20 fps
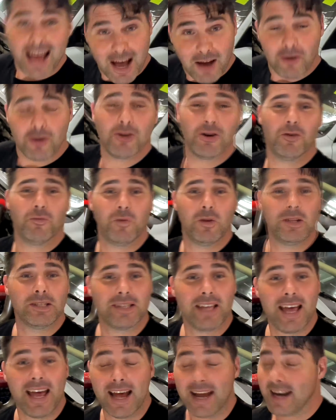How good
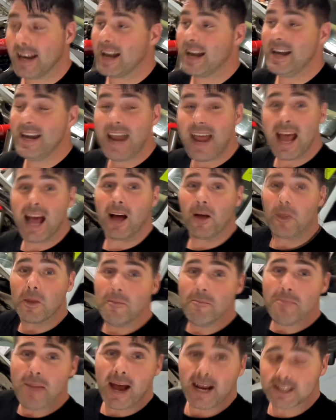was that? Now, the
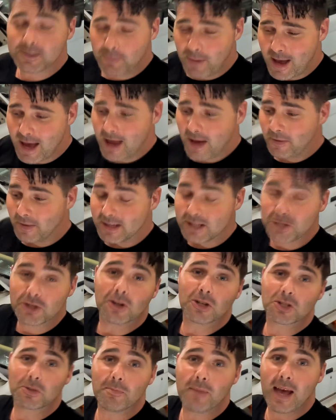max power that
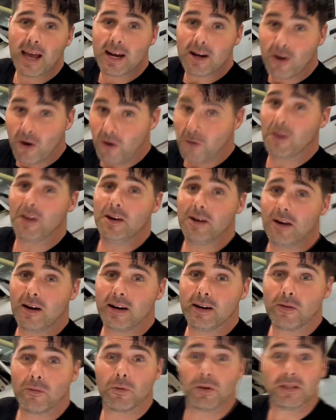Josh made on the
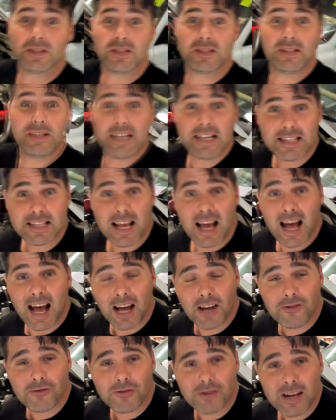night was
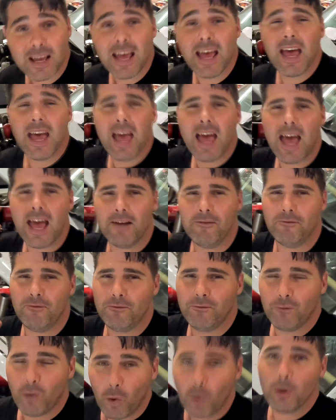
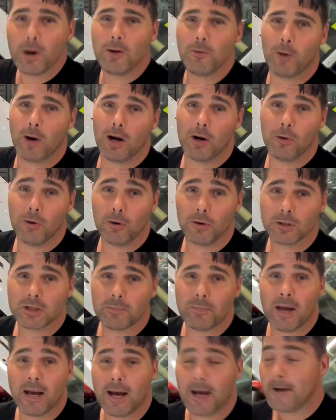641
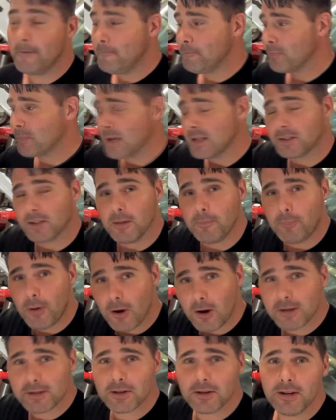horsepower. So the
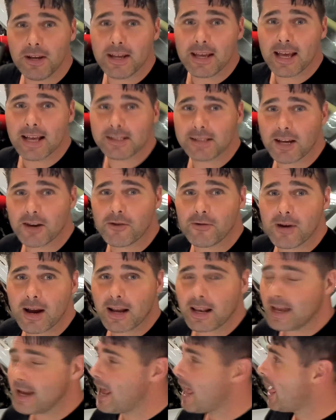person who gets that
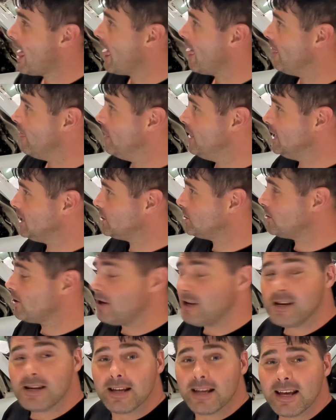correctly, this
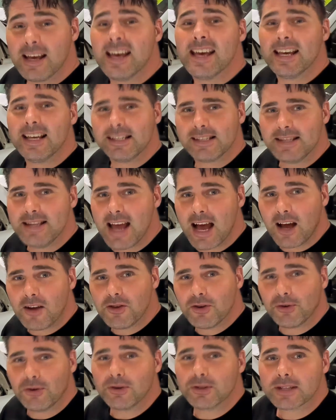shirt is now
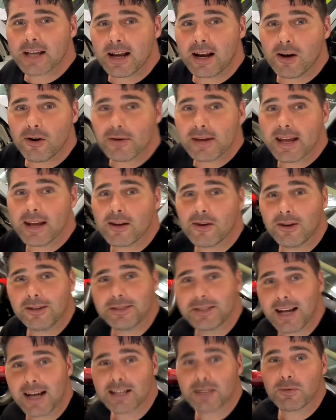yours, and I'll get in
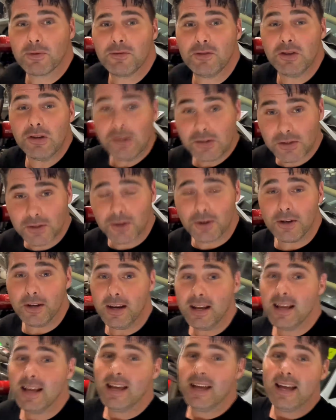contact with you
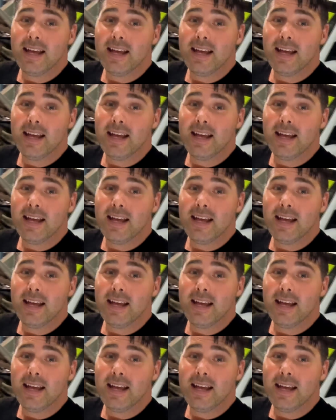soon.